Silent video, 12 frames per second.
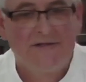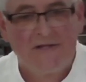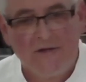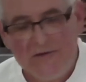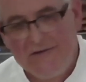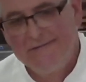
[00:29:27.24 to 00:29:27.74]

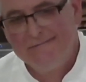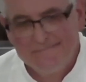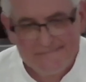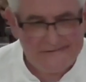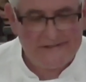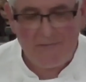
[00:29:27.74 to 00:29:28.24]
So
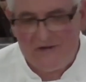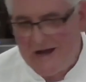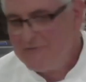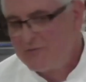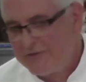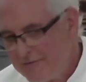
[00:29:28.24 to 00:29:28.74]

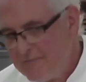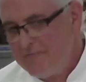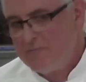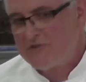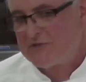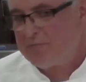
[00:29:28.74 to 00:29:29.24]
sometimes with the
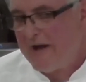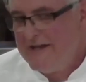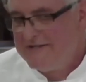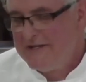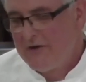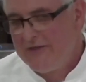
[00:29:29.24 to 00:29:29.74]

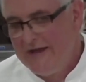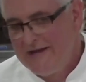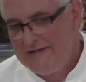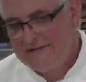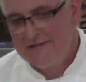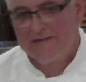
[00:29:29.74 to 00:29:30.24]
spicier
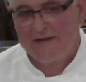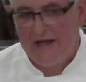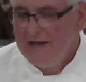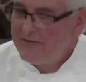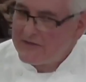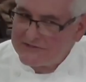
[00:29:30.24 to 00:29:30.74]
things,
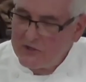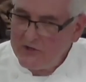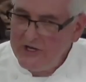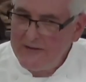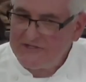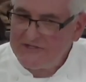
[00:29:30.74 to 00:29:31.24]
okay, the
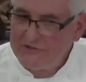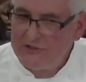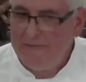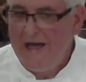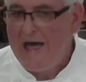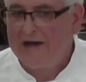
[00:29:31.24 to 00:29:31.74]

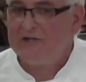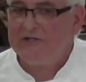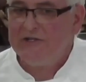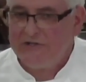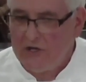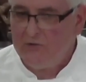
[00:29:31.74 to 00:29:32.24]
sodium isn't
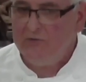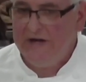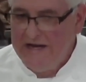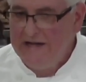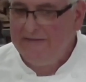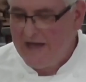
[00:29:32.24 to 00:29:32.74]
too bad because
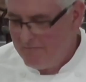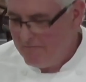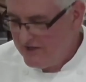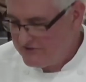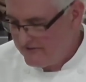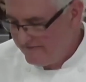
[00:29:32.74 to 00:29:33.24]
you don't
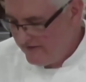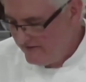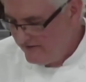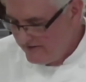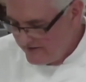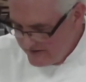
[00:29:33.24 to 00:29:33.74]
need that
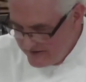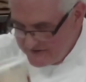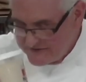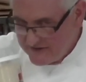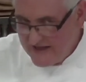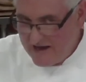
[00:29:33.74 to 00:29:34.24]
much of it.
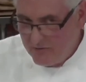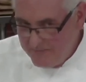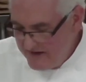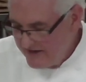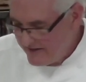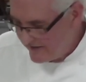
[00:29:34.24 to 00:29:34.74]
So
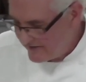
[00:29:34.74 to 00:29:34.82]
that would be